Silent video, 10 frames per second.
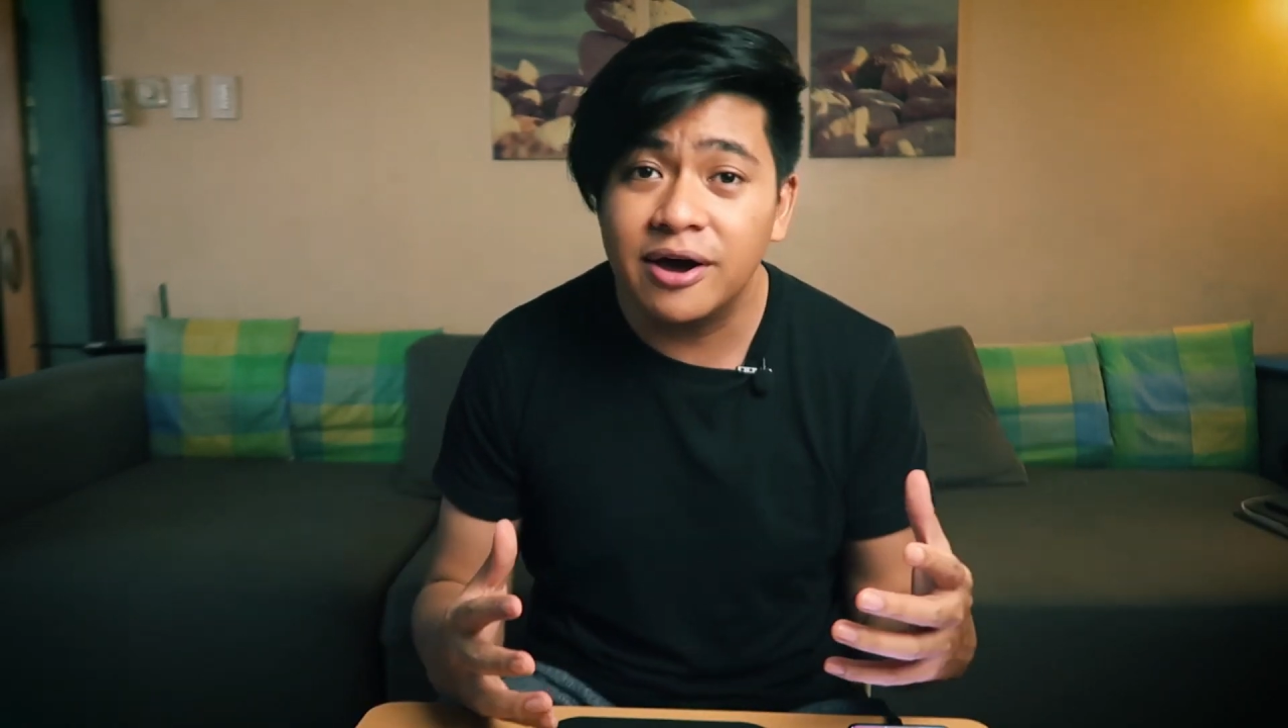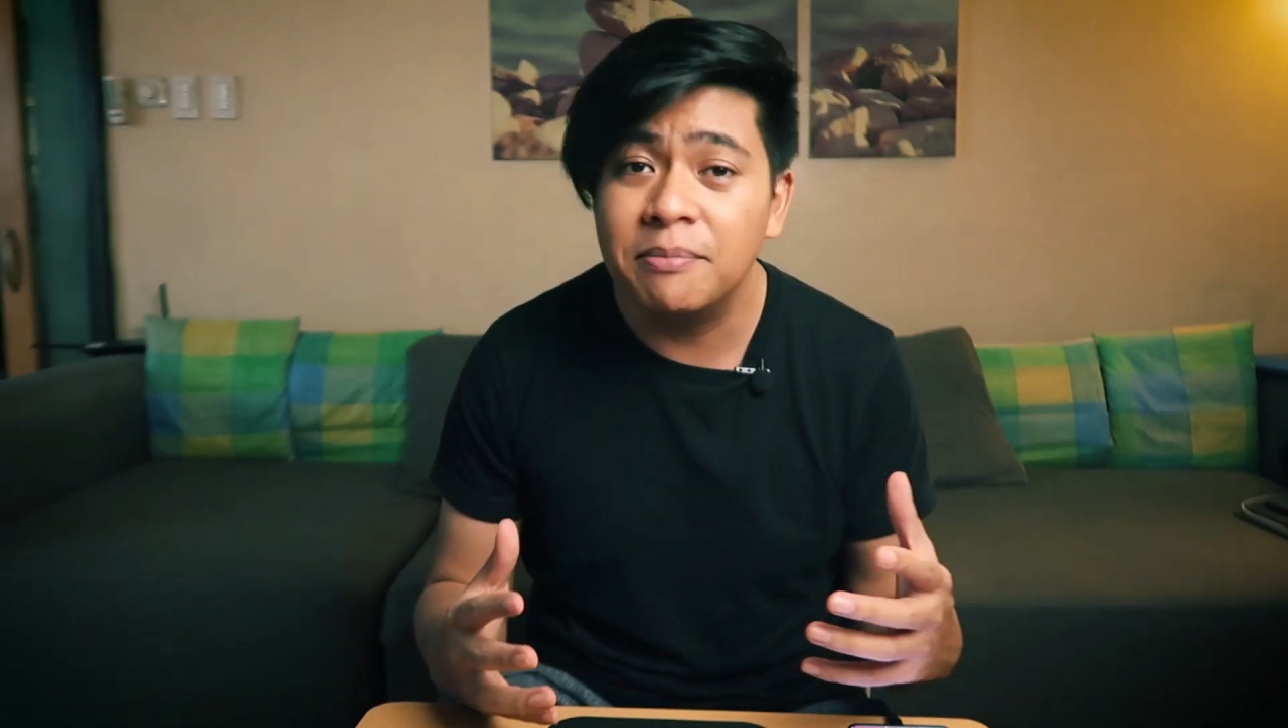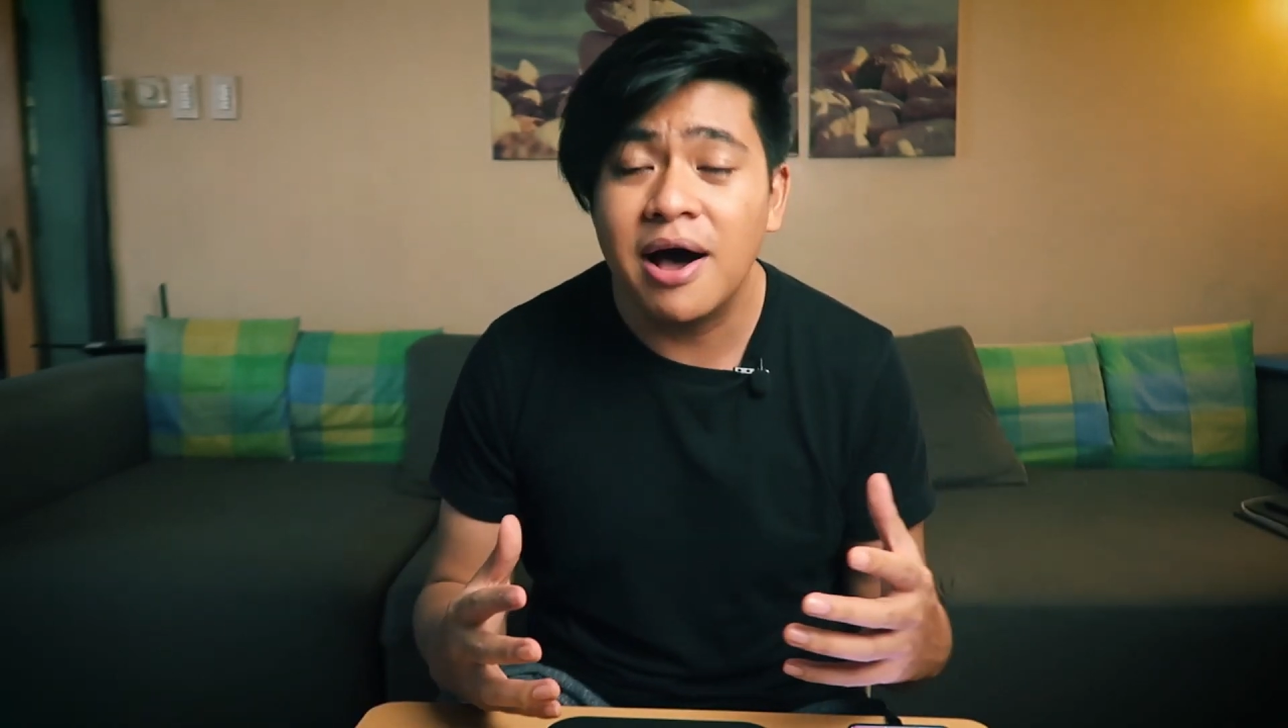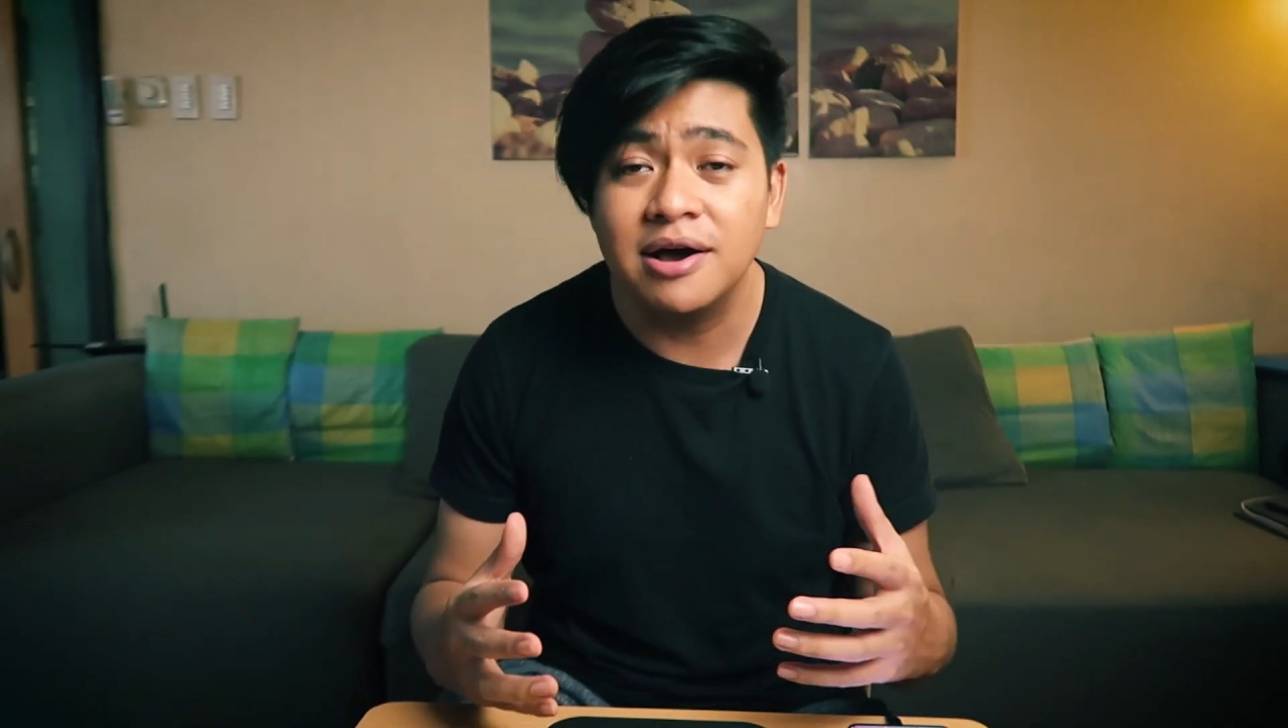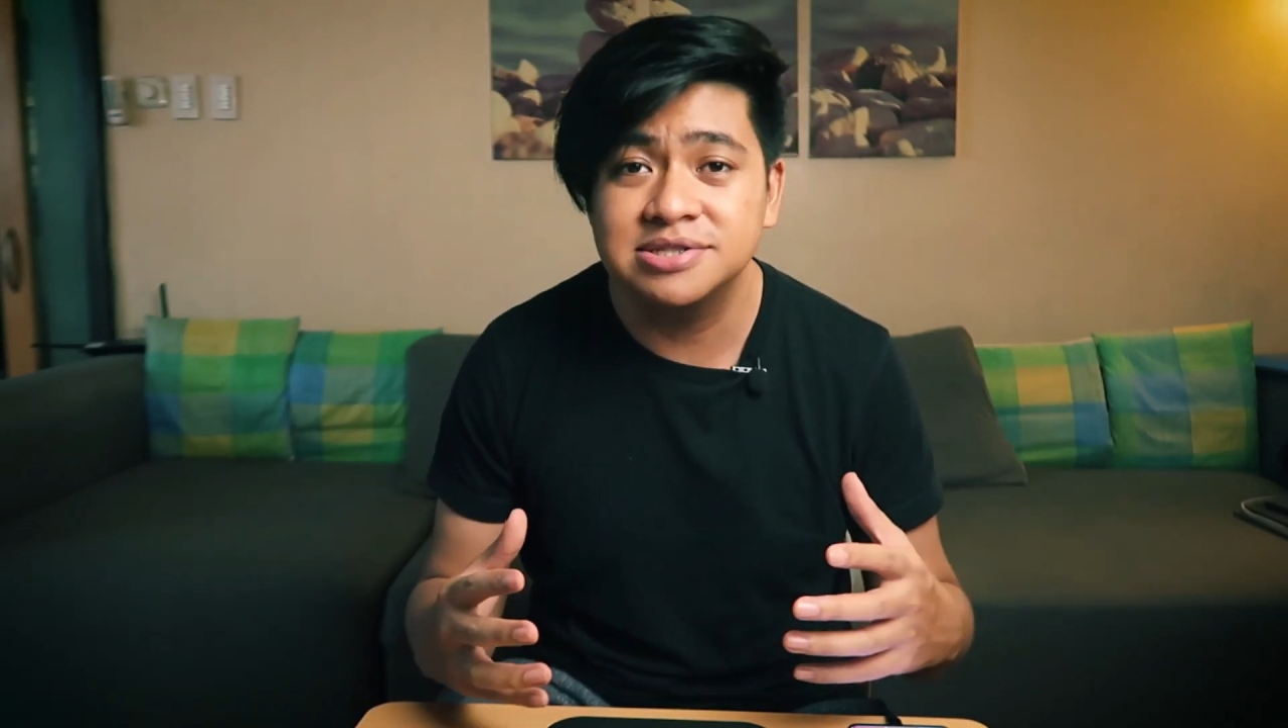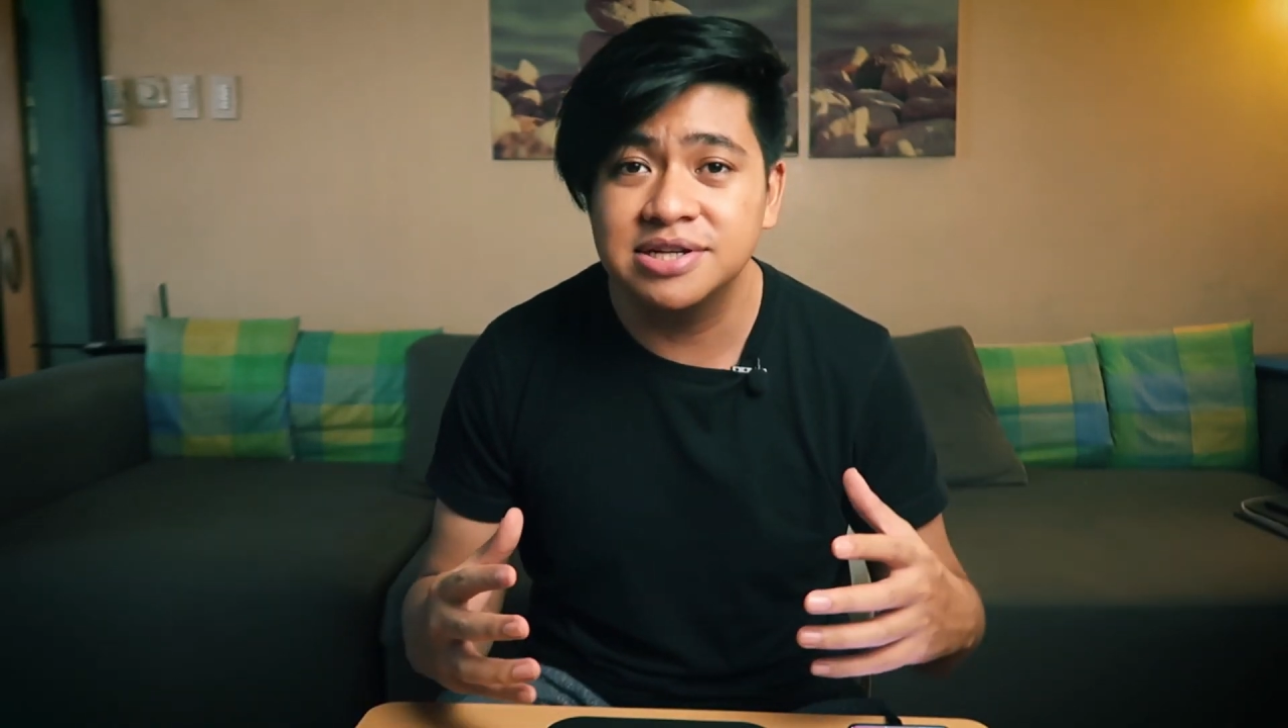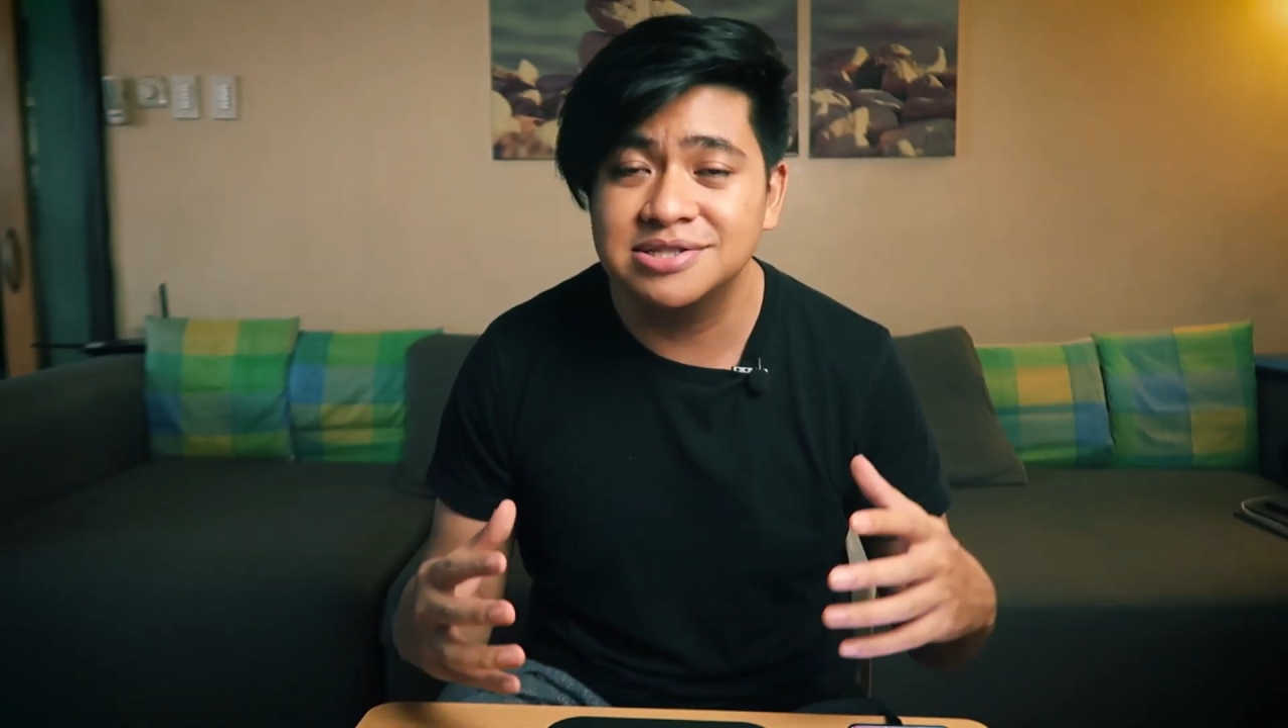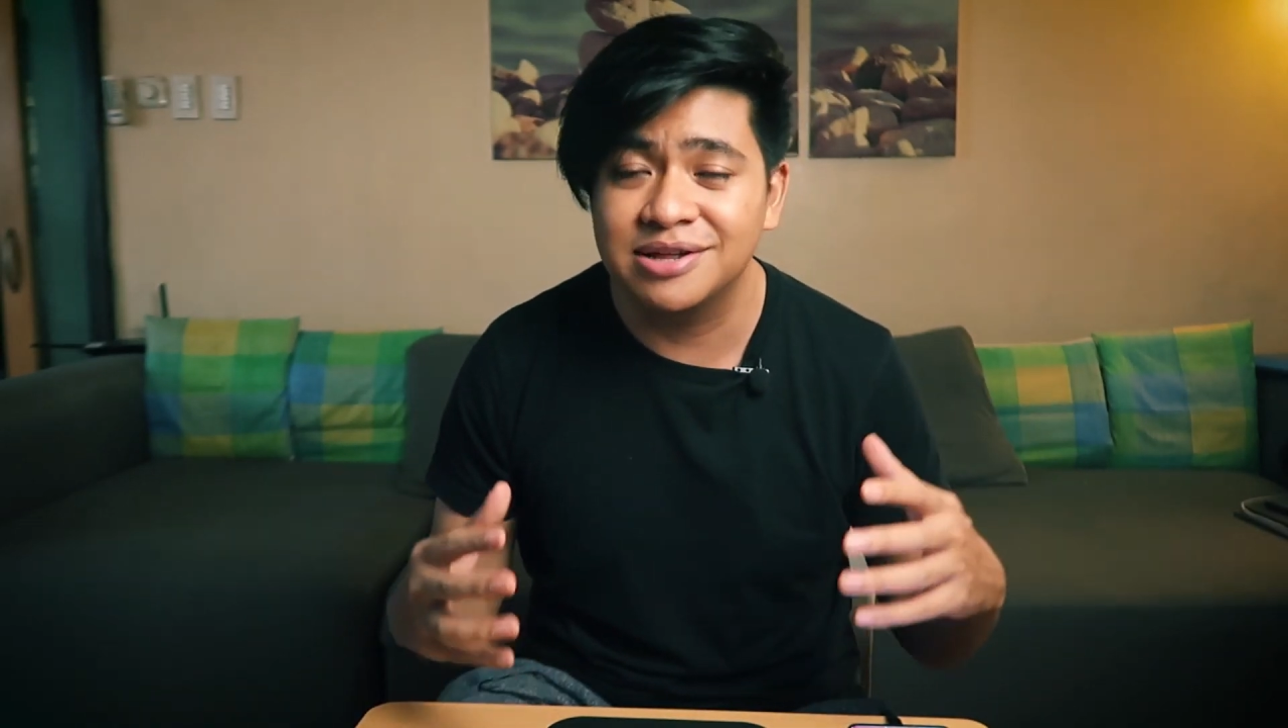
unboxings